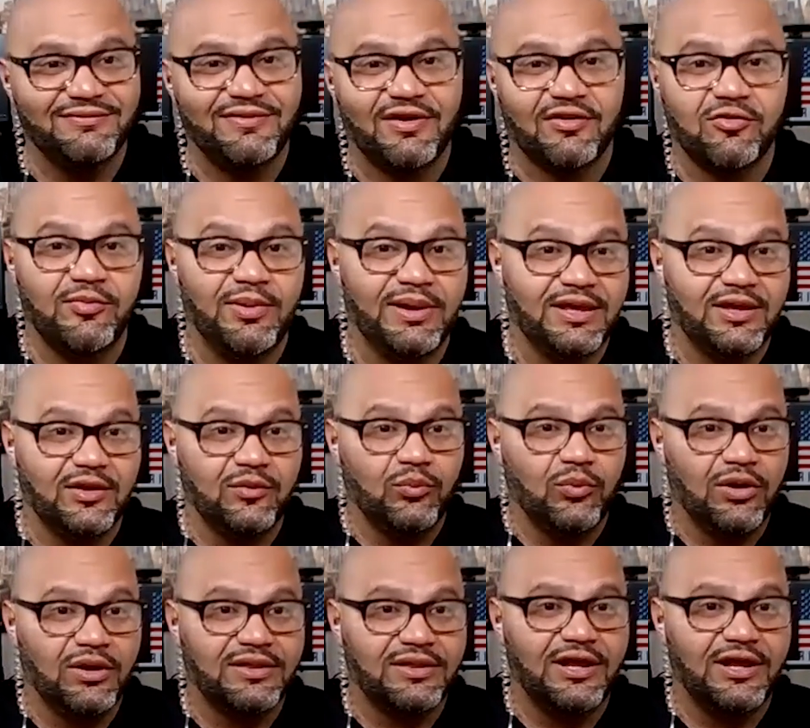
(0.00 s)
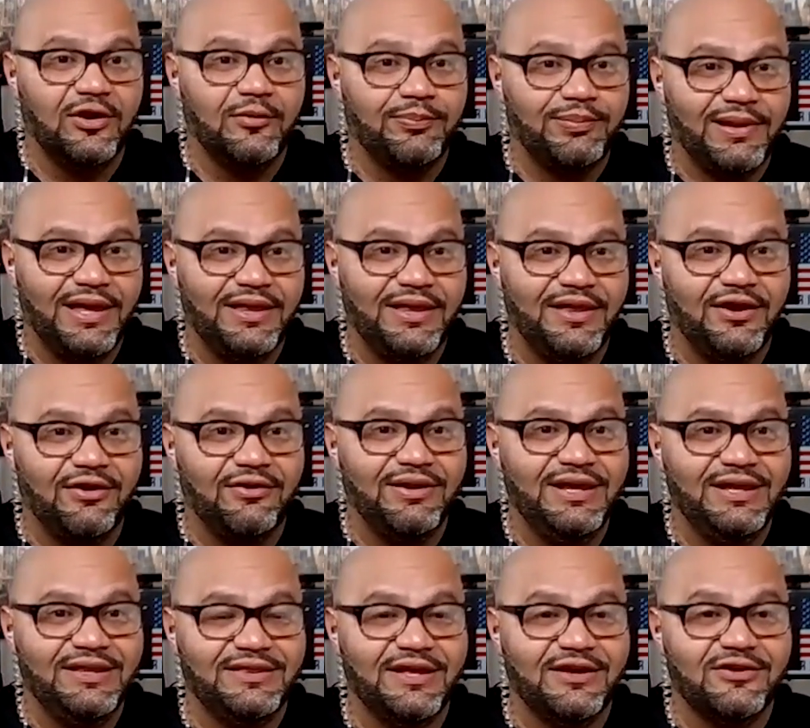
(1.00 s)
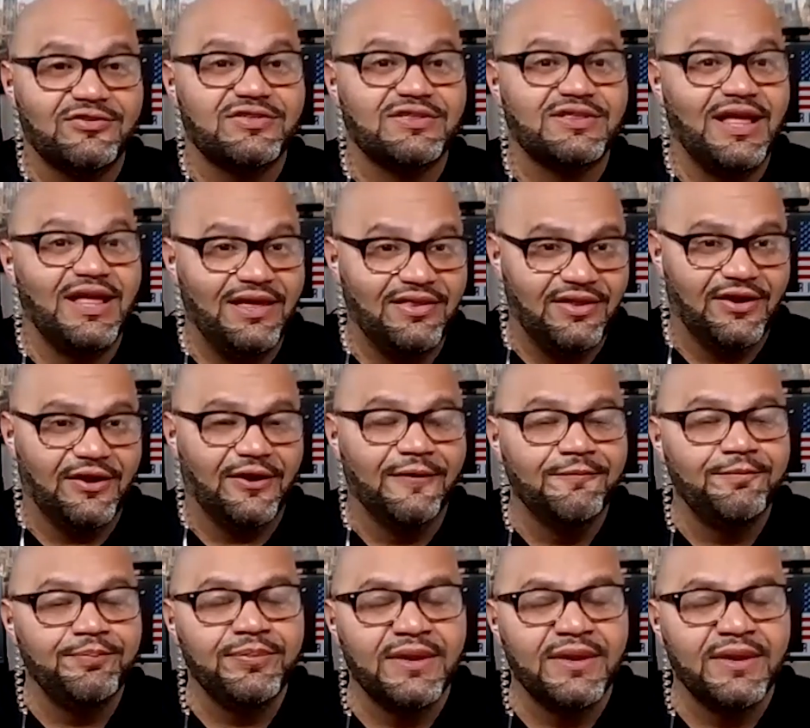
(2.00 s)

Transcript: Everybody could work there, play there, eat there, stay there.